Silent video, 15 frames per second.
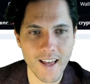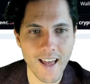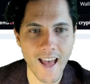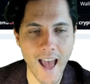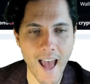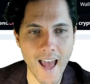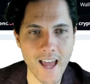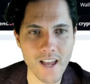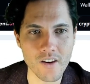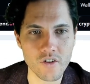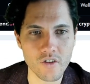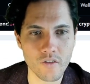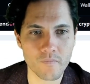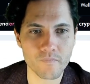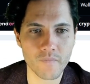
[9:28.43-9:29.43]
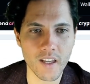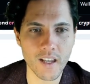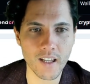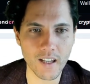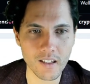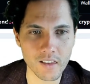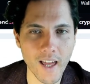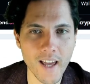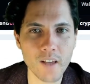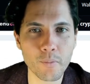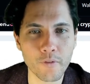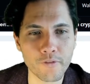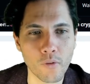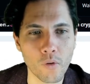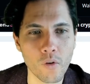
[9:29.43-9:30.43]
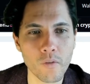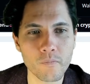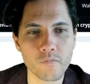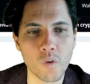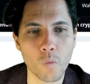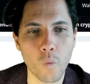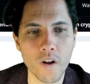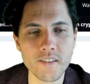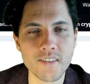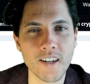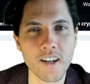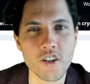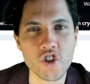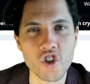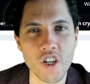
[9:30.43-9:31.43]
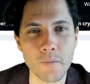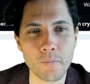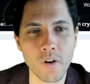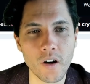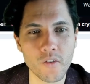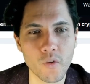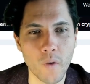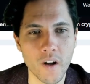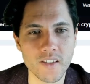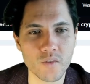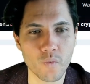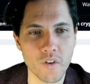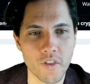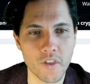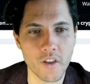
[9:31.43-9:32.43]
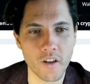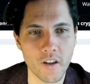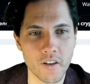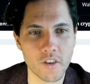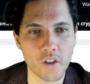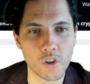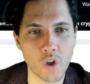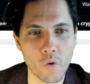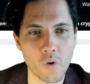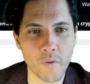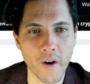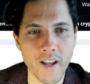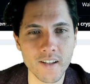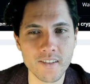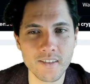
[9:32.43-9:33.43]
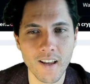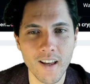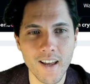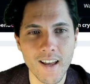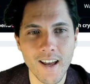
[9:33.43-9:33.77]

And like before, the ones that are cheaper, the ones with the lower rates,